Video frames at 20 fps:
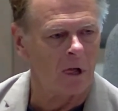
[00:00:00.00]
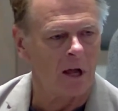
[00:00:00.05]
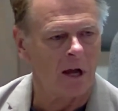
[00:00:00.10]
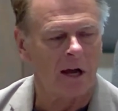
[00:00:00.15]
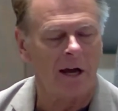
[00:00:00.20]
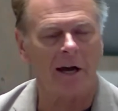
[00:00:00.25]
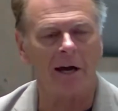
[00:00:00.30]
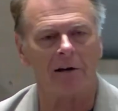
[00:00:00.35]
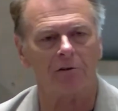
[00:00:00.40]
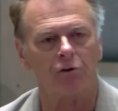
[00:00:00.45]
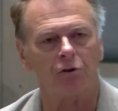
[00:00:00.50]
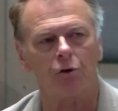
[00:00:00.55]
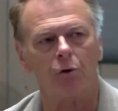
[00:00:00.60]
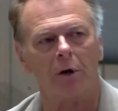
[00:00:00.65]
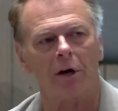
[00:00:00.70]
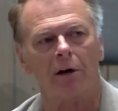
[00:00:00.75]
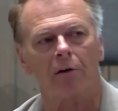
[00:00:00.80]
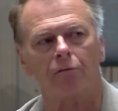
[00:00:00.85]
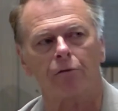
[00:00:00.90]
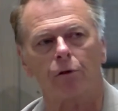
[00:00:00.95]
Have you
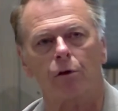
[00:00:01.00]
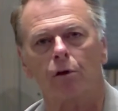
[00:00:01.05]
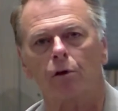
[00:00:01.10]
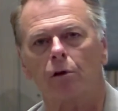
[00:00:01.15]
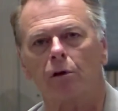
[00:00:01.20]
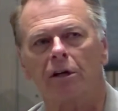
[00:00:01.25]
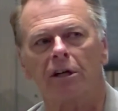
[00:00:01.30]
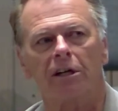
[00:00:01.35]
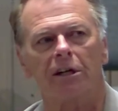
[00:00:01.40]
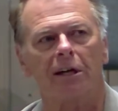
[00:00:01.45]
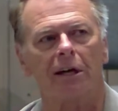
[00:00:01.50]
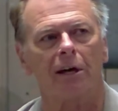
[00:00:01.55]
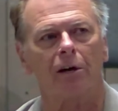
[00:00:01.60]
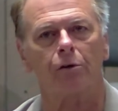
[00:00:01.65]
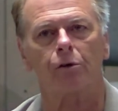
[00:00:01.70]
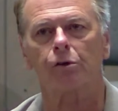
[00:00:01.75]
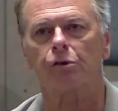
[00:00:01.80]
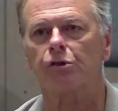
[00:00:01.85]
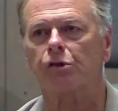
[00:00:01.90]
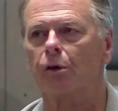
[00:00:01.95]
ever
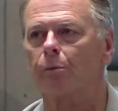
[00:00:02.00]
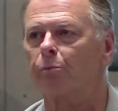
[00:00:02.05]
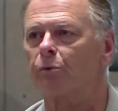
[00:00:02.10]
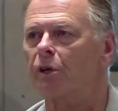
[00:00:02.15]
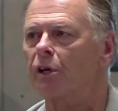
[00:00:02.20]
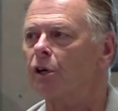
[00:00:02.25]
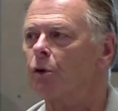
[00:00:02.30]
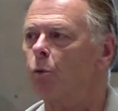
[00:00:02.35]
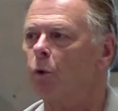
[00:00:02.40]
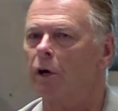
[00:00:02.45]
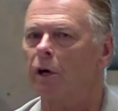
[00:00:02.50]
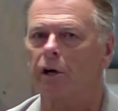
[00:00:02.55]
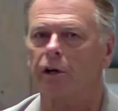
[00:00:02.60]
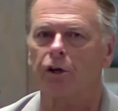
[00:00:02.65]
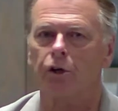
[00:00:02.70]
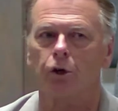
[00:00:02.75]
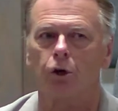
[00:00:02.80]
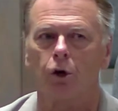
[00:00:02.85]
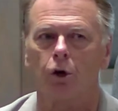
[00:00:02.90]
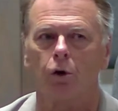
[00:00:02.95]
encountered something where,
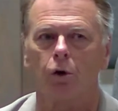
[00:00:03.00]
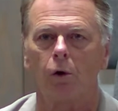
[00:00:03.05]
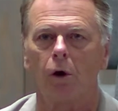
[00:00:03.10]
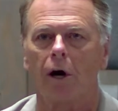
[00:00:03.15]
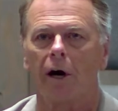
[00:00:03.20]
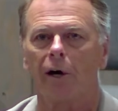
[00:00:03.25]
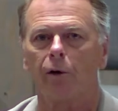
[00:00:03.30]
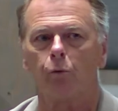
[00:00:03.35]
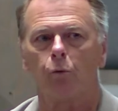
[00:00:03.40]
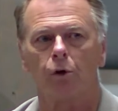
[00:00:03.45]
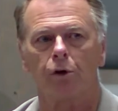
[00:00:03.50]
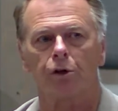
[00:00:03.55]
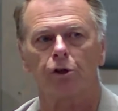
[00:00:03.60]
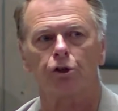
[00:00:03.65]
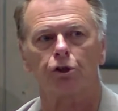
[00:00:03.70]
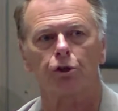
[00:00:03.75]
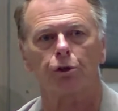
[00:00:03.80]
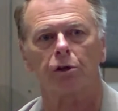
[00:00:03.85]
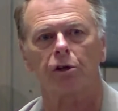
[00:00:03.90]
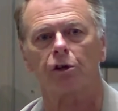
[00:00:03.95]
you know, I woulda,
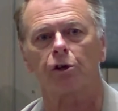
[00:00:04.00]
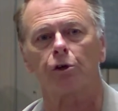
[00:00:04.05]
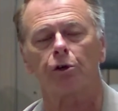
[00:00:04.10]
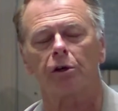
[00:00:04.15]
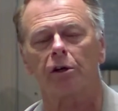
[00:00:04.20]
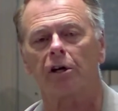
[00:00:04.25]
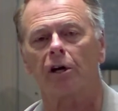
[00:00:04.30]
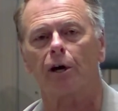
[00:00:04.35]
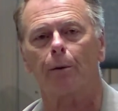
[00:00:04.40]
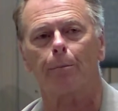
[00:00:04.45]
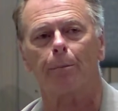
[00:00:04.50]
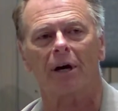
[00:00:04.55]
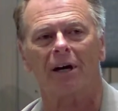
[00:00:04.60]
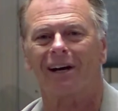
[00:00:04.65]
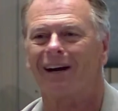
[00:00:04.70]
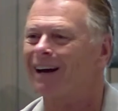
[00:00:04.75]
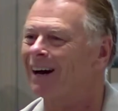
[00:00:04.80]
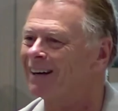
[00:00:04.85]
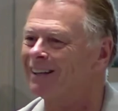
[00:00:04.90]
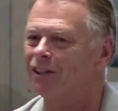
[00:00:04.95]
shoulda, coulda, but
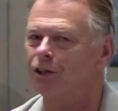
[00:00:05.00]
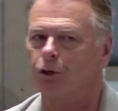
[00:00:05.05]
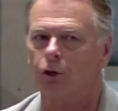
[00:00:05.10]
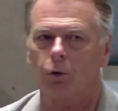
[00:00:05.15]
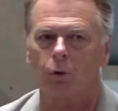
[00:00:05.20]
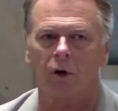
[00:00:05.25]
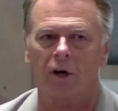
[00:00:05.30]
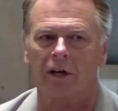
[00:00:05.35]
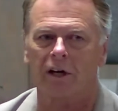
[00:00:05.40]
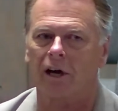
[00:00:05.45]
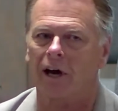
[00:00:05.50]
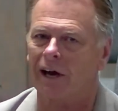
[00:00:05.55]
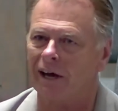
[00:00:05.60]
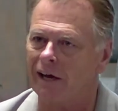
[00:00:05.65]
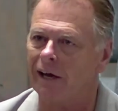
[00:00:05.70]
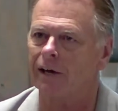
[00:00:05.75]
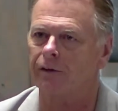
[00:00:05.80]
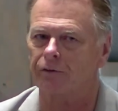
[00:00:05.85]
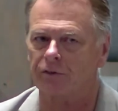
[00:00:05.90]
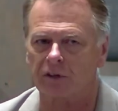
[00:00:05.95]
I, you know what? I
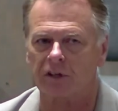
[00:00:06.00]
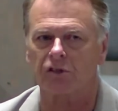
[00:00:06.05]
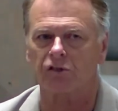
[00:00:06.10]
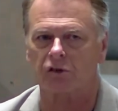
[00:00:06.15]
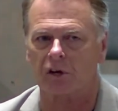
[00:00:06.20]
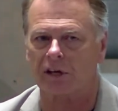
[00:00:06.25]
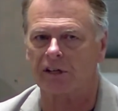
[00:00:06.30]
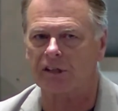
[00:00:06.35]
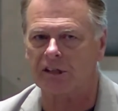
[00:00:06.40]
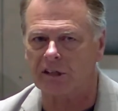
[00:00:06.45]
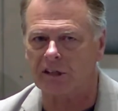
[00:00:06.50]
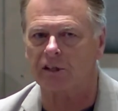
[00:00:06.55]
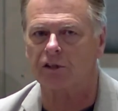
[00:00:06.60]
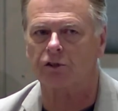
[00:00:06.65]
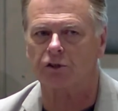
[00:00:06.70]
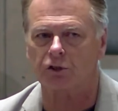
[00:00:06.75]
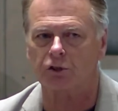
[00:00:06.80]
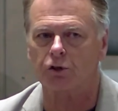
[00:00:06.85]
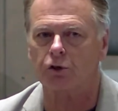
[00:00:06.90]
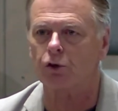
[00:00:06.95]
had things I needed
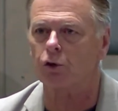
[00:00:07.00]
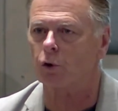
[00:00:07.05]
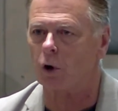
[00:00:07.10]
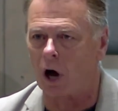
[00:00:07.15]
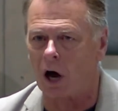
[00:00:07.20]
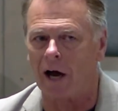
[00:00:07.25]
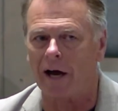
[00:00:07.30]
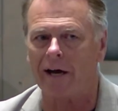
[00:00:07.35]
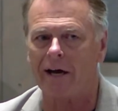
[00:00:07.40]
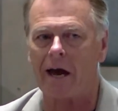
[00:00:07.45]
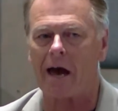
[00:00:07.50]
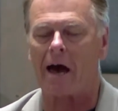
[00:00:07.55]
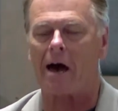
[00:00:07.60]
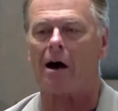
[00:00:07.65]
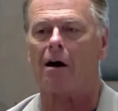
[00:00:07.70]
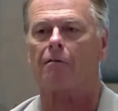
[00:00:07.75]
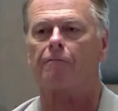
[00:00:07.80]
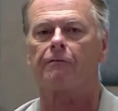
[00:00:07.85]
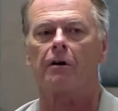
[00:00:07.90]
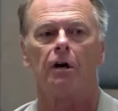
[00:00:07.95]
to do. I
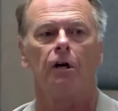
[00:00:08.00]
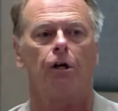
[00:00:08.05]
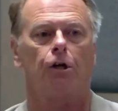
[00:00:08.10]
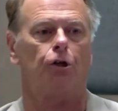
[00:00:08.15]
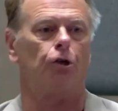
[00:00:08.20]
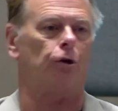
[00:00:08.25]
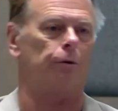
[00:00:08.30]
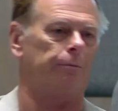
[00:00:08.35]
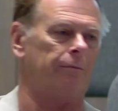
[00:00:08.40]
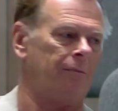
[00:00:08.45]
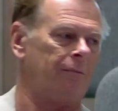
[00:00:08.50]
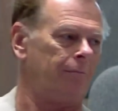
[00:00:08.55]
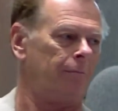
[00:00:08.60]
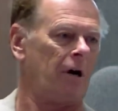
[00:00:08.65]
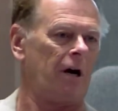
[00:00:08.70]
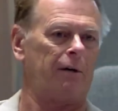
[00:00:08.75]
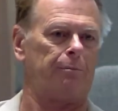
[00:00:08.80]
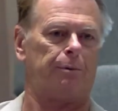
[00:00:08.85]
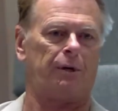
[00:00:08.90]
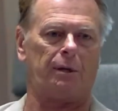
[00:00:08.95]
have, you know,
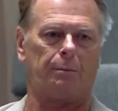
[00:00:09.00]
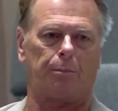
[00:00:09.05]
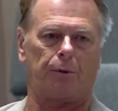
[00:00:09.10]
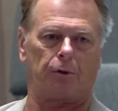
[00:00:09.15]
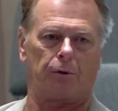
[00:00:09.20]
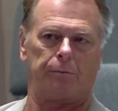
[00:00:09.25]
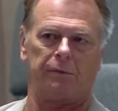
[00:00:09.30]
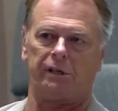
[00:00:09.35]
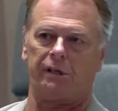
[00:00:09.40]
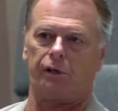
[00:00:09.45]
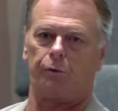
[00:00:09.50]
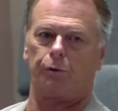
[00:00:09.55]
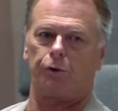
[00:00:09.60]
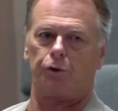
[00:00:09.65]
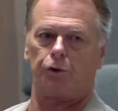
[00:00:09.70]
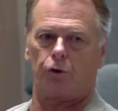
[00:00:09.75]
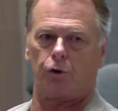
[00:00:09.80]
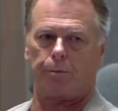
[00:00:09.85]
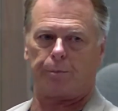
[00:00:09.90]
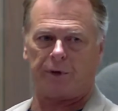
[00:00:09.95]
my people are meeting with
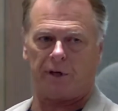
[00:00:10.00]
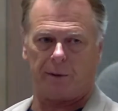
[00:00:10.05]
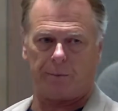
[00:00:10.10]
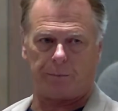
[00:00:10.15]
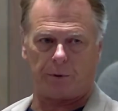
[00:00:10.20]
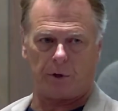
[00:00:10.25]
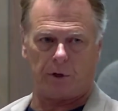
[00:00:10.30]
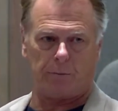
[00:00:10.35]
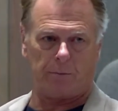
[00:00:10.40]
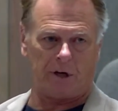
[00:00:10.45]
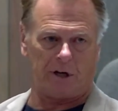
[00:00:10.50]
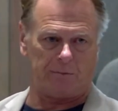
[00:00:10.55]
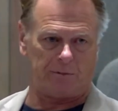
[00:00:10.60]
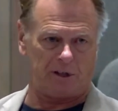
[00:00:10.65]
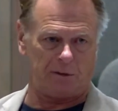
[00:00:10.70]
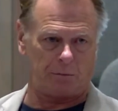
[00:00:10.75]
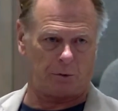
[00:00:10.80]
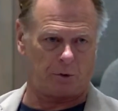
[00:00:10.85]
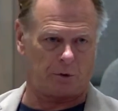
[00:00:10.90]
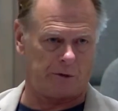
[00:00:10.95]
your people, and my
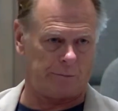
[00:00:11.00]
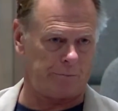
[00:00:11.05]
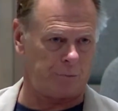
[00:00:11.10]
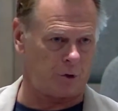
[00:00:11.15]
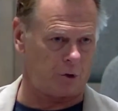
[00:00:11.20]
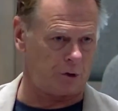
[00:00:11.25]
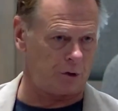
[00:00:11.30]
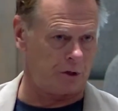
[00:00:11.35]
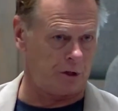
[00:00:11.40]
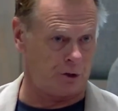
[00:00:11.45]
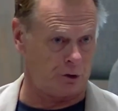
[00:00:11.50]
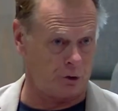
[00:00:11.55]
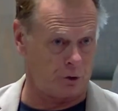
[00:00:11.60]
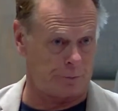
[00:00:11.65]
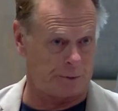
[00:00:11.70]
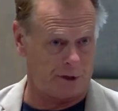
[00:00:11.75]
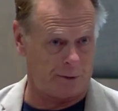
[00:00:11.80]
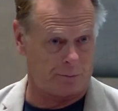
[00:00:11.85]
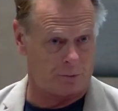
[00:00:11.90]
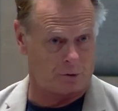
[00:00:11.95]
people are important, and your
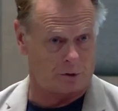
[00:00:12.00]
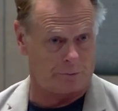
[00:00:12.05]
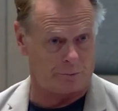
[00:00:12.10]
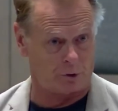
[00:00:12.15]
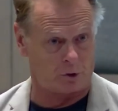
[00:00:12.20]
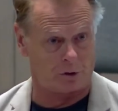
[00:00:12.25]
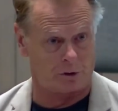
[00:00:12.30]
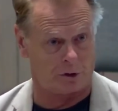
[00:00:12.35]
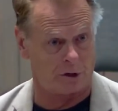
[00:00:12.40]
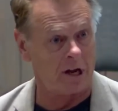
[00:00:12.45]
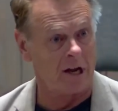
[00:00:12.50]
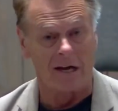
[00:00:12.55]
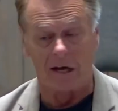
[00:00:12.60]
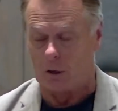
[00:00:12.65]
people are important.